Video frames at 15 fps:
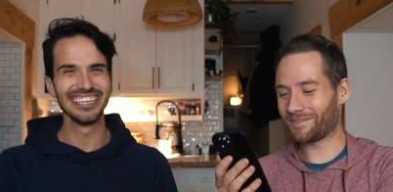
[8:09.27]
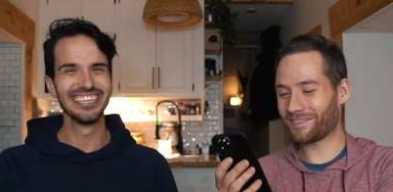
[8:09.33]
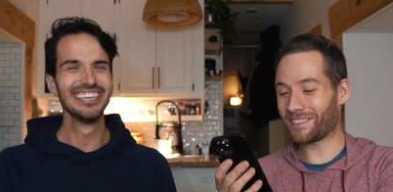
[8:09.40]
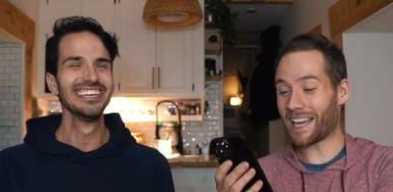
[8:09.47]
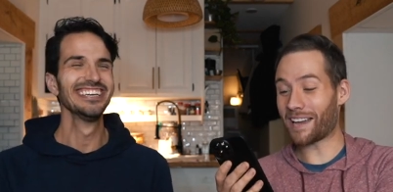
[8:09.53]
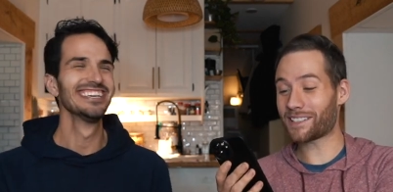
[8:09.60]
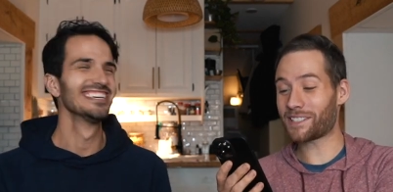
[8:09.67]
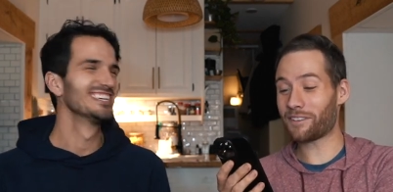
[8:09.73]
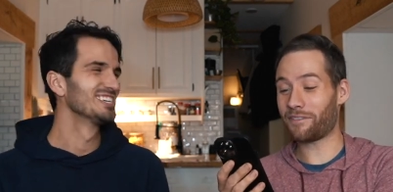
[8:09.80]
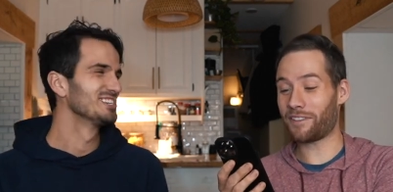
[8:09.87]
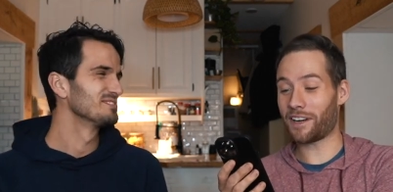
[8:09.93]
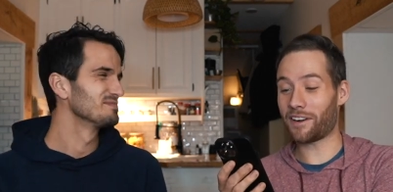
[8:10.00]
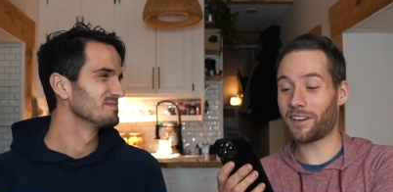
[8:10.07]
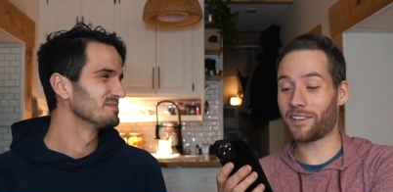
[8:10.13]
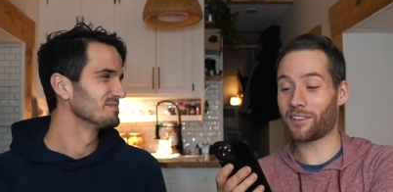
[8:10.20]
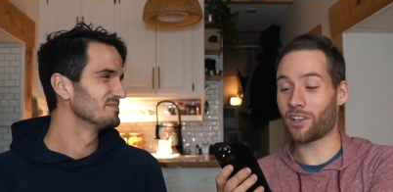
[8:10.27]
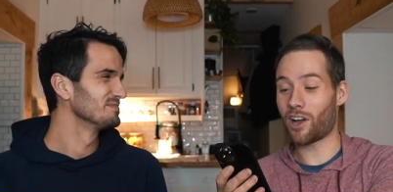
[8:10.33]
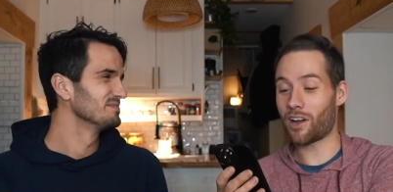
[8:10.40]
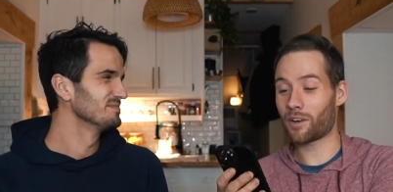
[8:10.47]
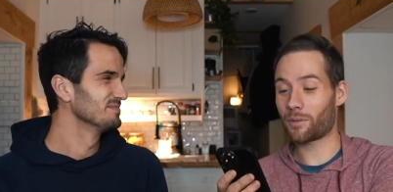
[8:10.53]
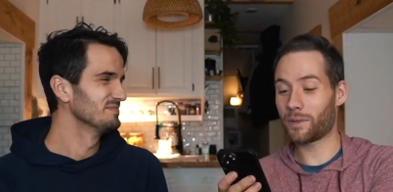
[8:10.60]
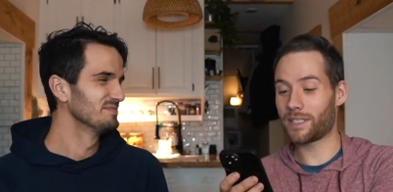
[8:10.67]
Speaker 1: That's a very
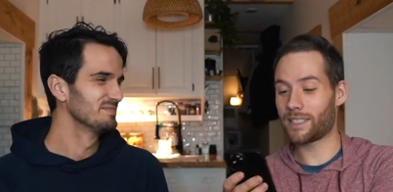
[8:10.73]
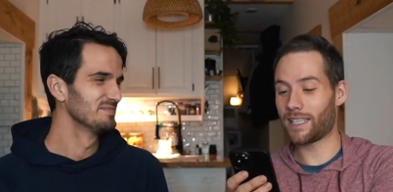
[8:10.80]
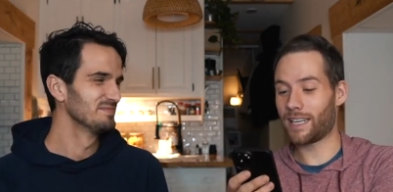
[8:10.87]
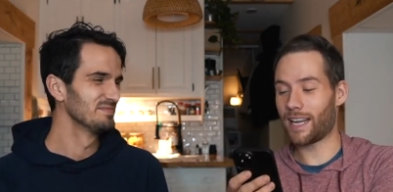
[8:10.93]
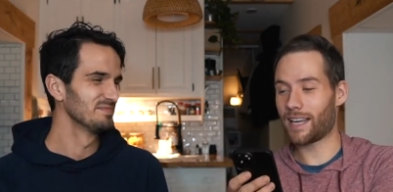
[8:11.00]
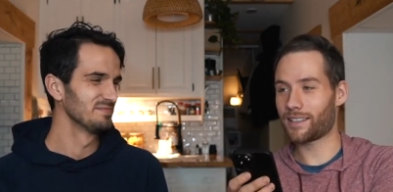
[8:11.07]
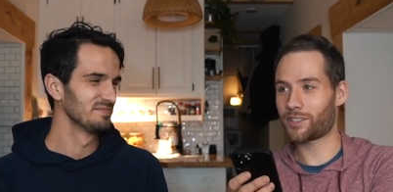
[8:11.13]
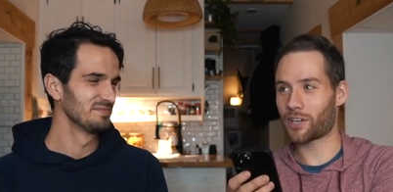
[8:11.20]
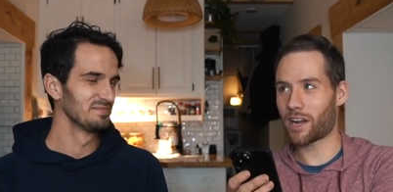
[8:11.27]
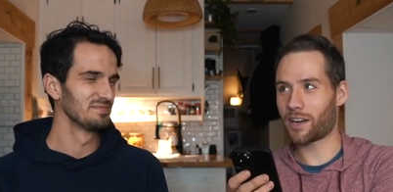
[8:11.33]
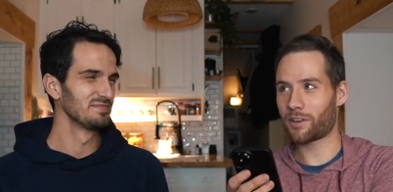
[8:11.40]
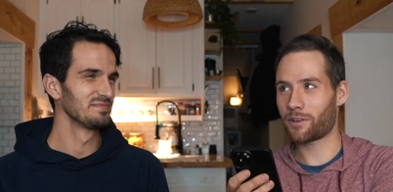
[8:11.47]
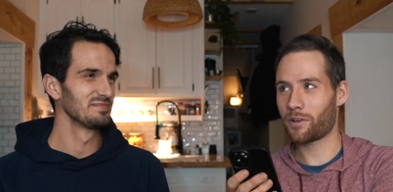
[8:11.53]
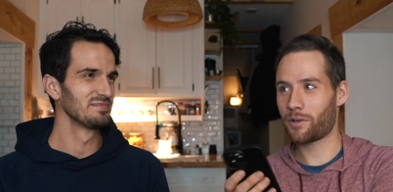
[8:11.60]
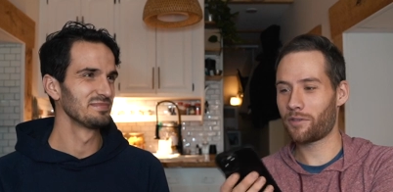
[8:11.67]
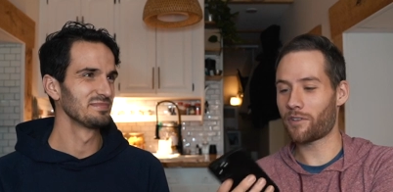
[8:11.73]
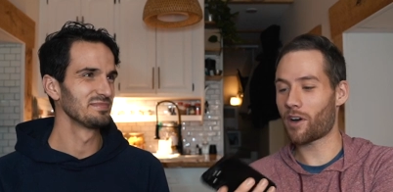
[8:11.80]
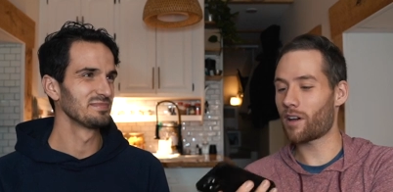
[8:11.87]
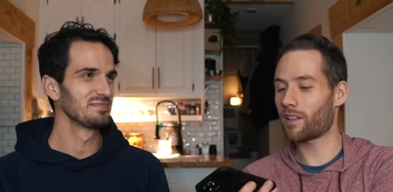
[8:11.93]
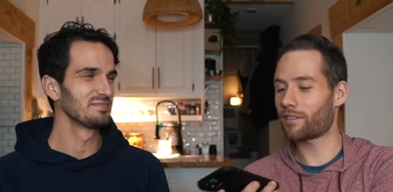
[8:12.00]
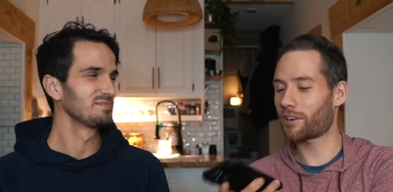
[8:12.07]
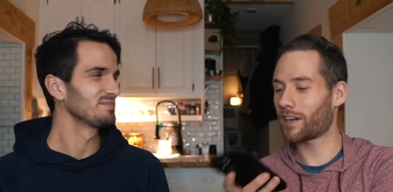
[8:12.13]
long-winded answer. I don't know if
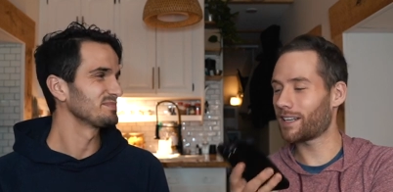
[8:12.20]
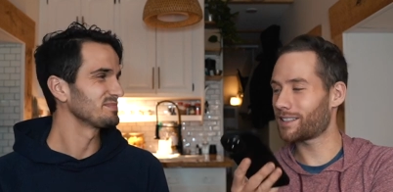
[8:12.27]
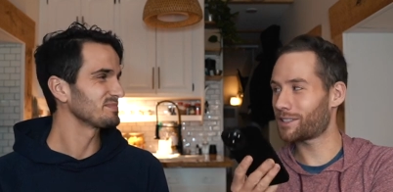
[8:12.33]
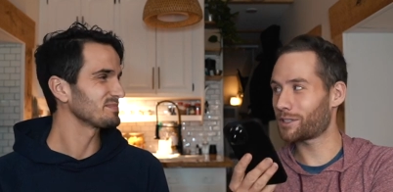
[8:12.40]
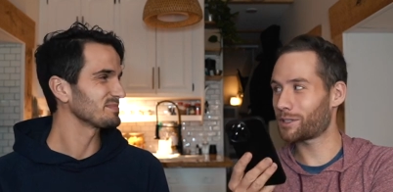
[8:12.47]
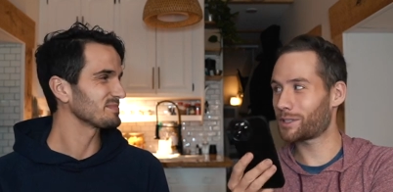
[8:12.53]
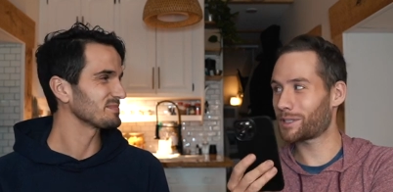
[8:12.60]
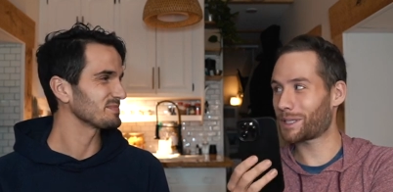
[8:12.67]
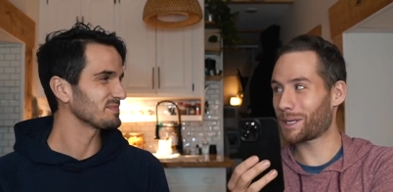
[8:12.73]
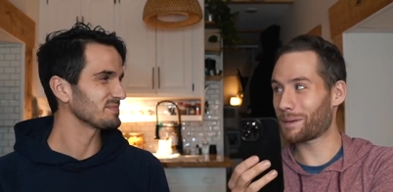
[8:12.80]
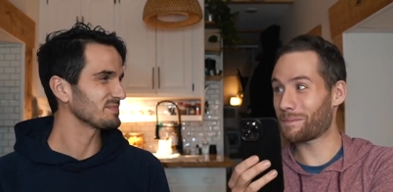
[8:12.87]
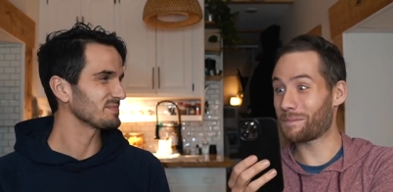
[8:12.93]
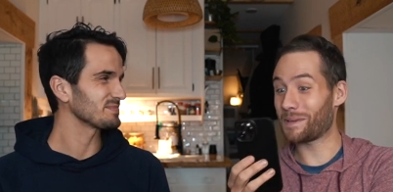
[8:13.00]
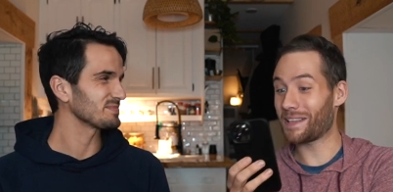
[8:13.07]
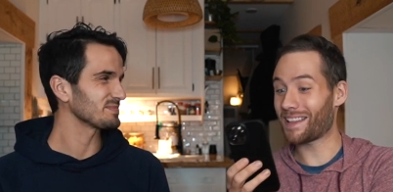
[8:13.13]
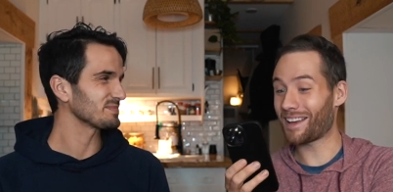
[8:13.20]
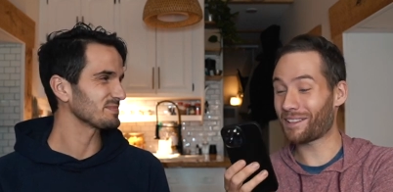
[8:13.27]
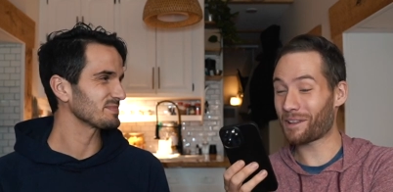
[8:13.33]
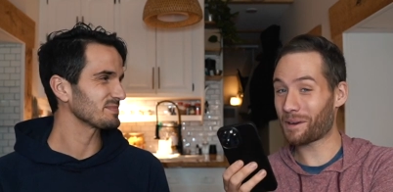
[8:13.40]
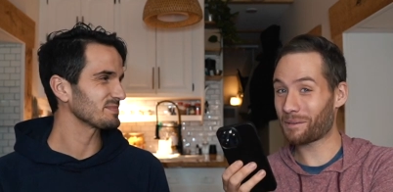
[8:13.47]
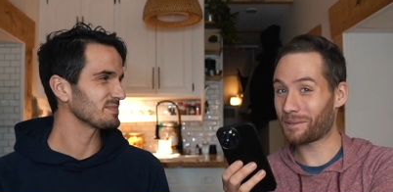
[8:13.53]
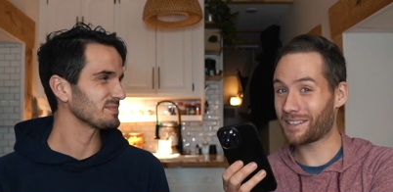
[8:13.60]
all of our answers can be that
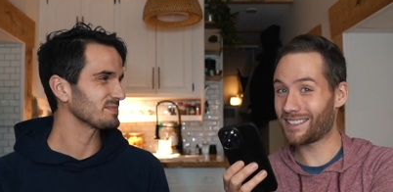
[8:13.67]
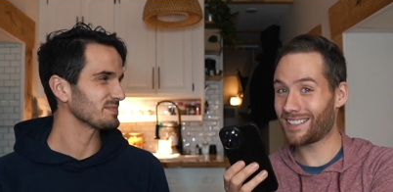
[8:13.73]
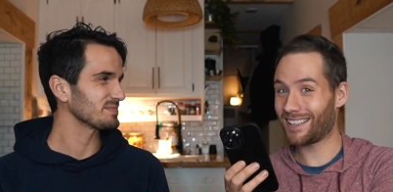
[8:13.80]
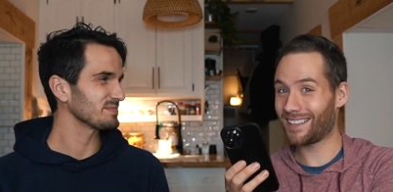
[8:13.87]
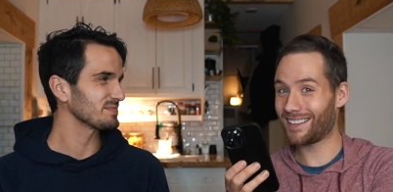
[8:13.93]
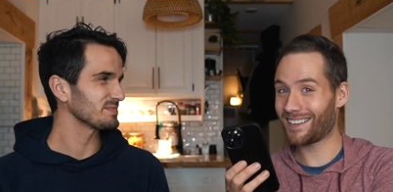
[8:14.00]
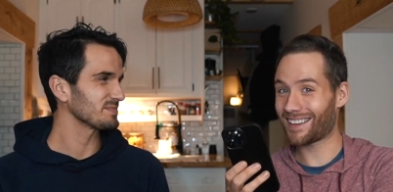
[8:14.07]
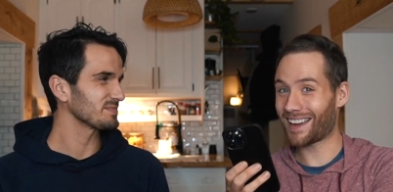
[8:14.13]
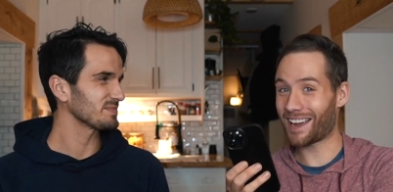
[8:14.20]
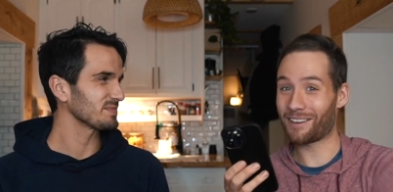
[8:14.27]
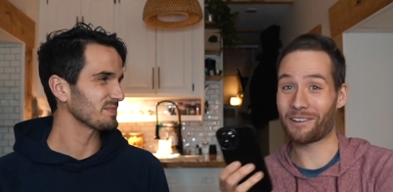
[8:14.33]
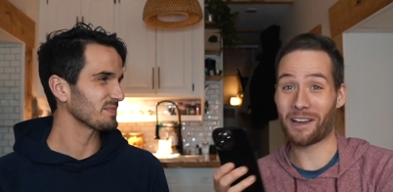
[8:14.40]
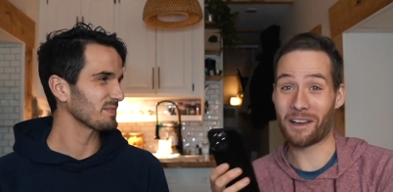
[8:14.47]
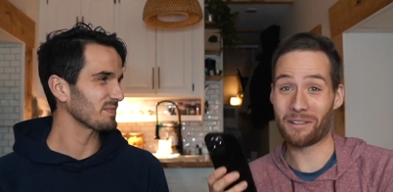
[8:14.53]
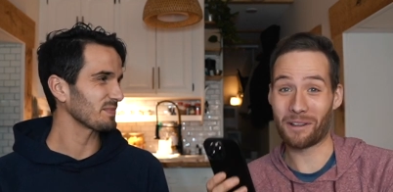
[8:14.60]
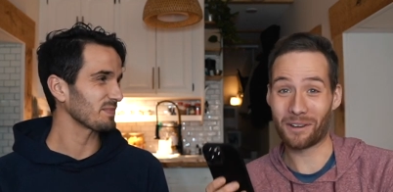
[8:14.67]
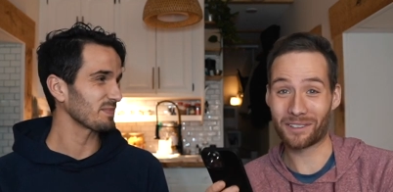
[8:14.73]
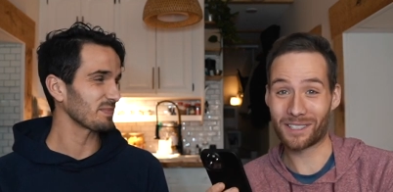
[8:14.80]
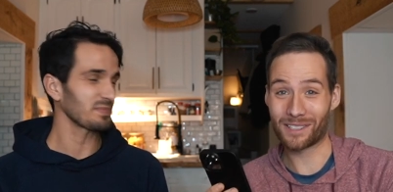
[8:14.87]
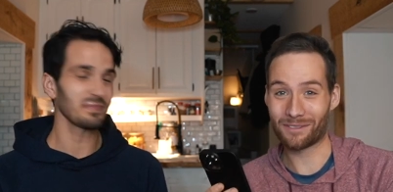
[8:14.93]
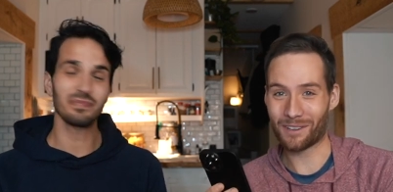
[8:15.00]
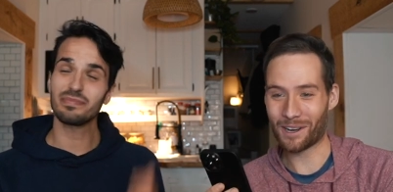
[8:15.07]
long-winded. I don't know how long
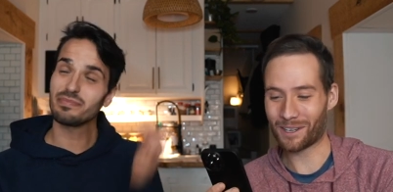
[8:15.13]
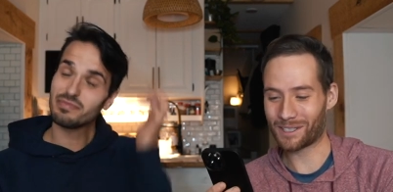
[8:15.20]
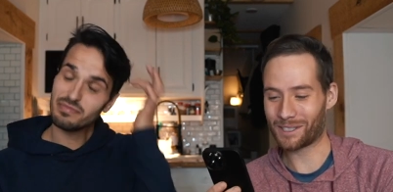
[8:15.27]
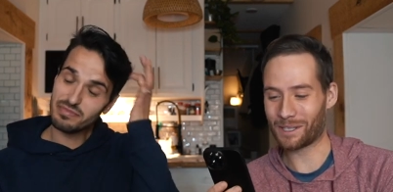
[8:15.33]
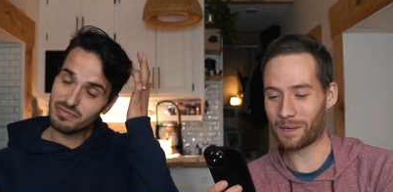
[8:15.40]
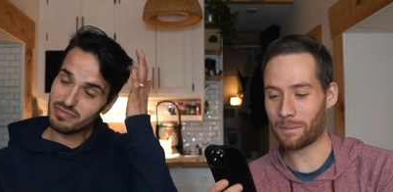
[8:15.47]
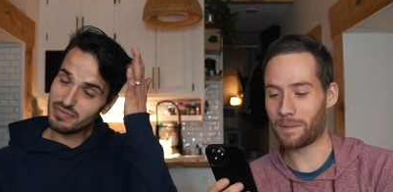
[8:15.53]
this vlog is going to